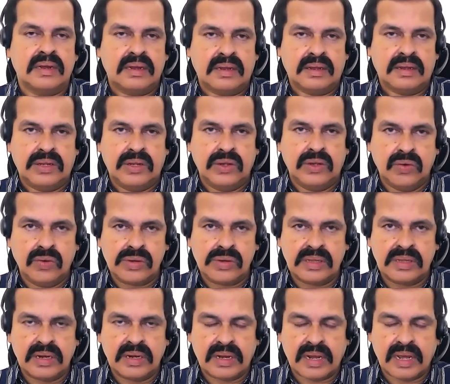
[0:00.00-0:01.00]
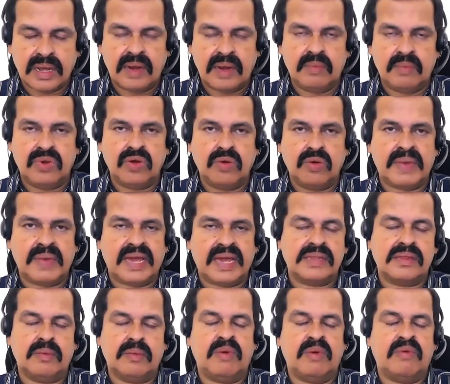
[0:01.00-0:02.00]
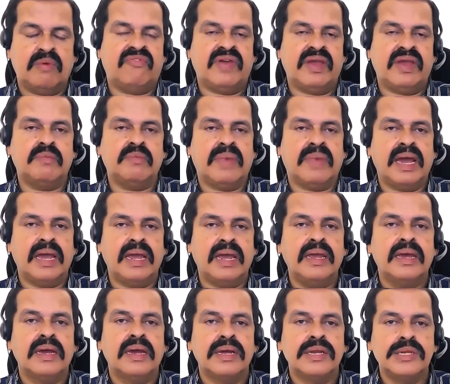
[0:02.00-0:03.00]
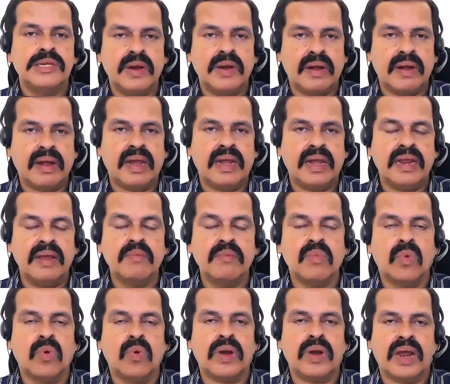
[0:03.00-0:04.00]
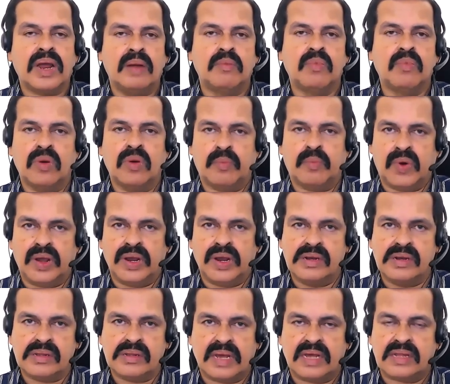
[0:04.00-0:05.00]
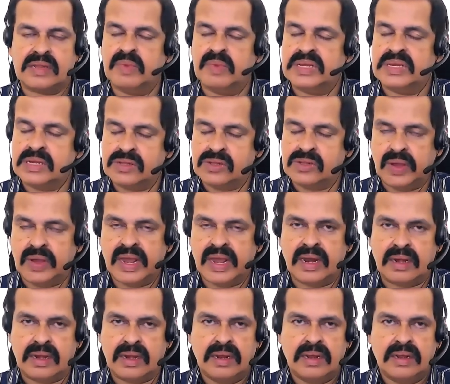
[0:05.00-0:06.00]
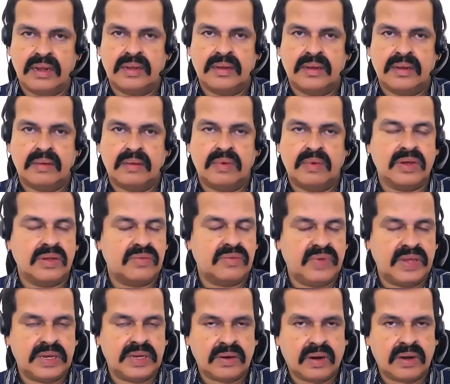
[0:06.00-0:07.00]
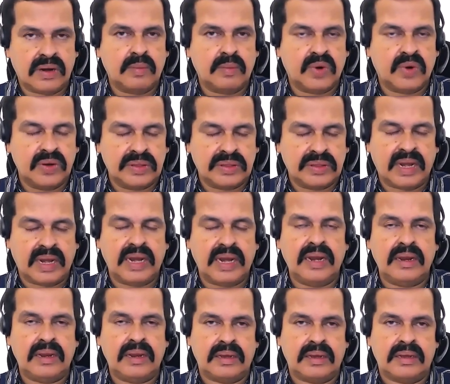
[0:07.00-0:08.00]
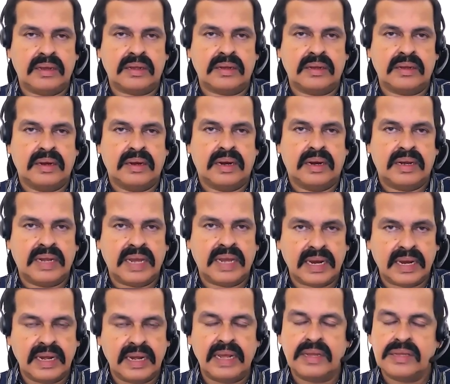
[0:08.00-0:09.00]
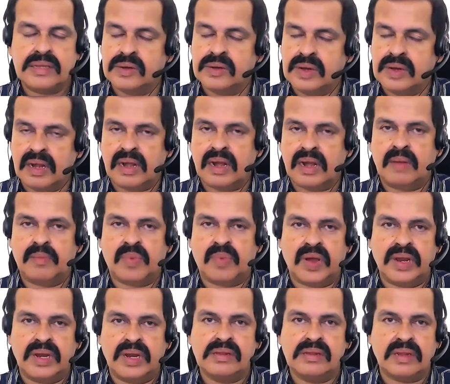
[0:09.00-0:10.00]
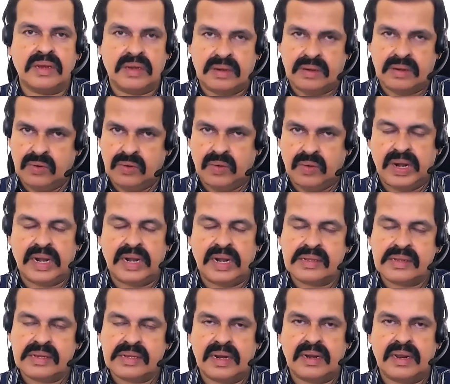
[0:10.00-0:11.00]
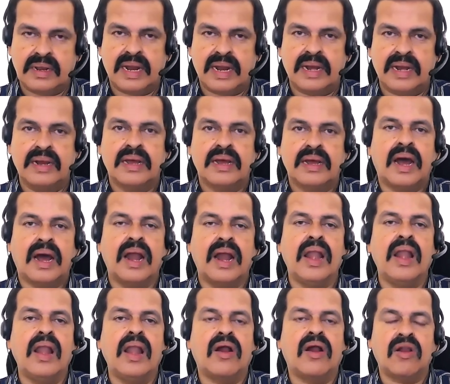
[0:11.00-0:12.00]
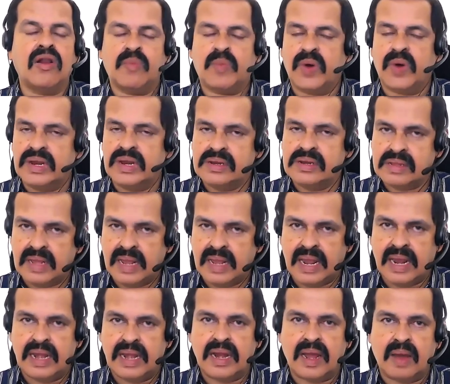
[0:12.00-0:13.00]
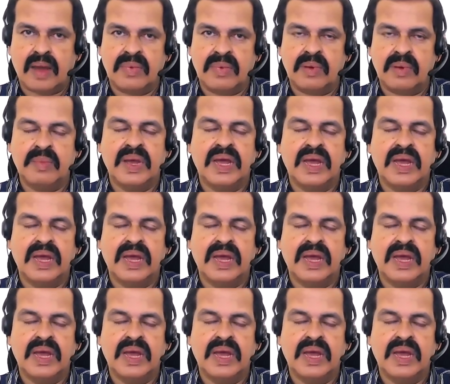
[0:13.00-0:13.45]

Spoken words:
Use the time to maximum effect by generating more and more points as much as you can. because we talked about 3 techniques to generate points, and you would understand that a lot of points can come up